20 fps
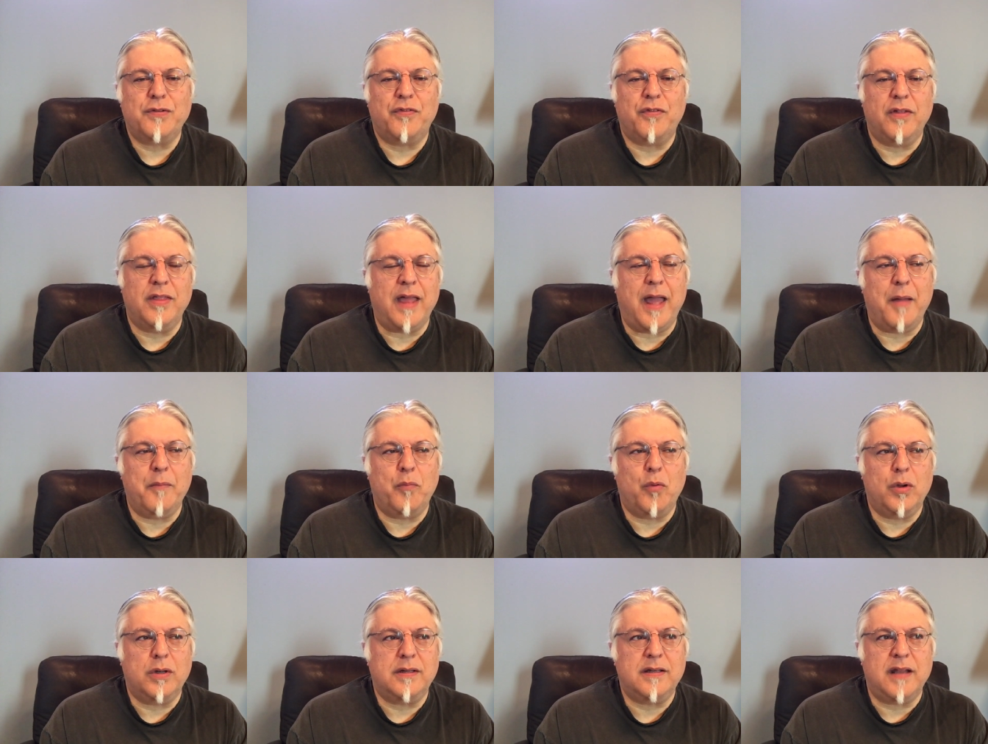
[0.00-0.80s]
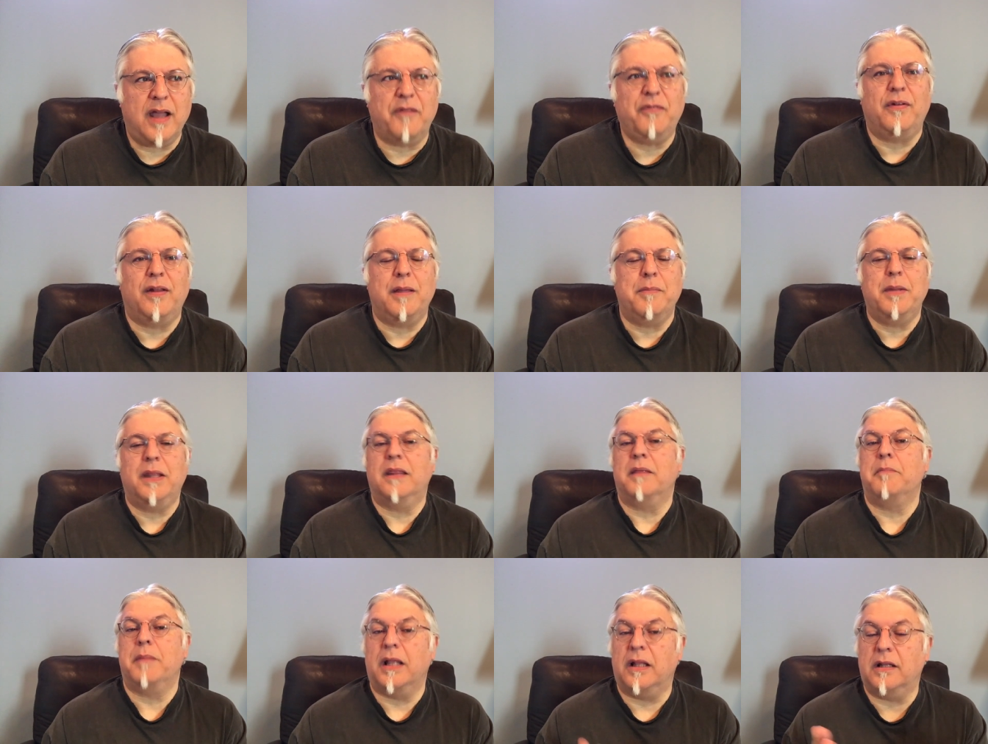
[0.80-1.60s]
for them would definitely be
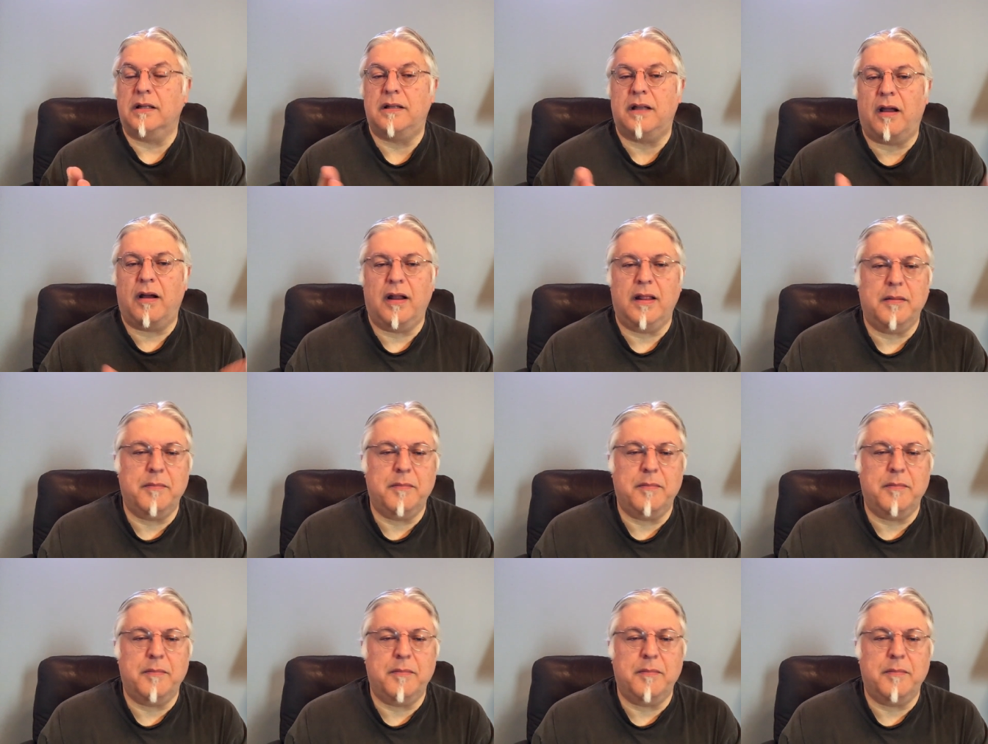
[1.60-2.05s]
the military.